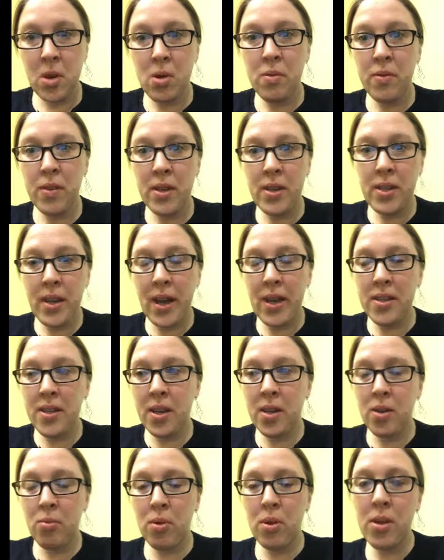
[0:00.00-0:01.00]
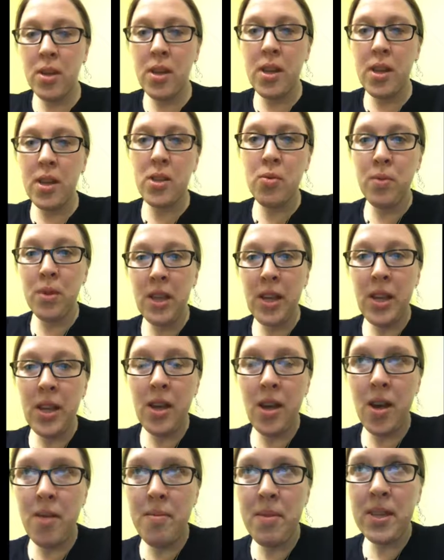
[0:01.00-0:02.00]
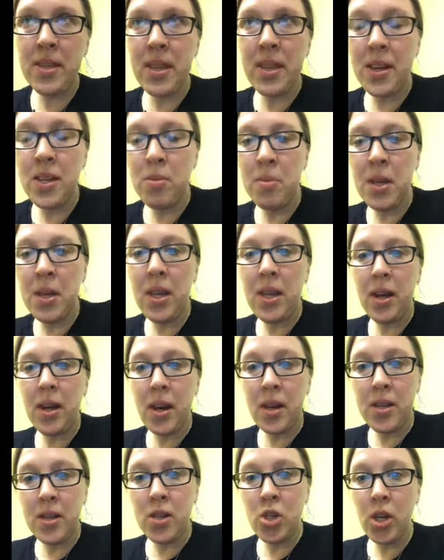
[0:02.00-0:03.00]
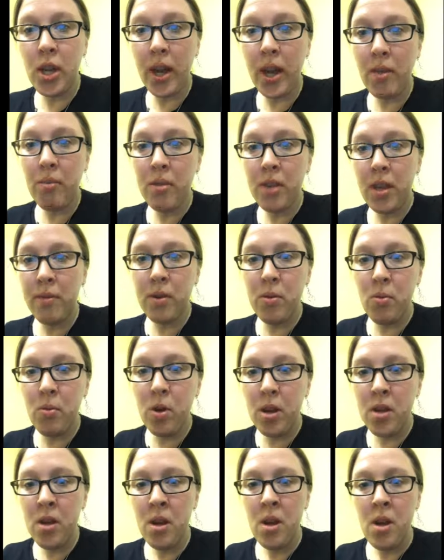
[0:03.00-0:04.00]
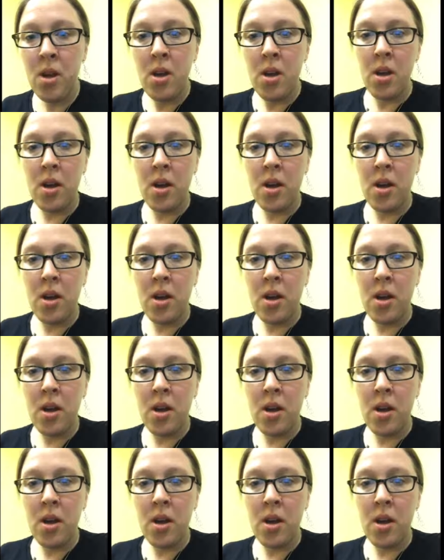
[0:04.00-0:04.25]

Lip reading: Oh, fantastic. Well, it's really exciting to be here and to chat with everyone.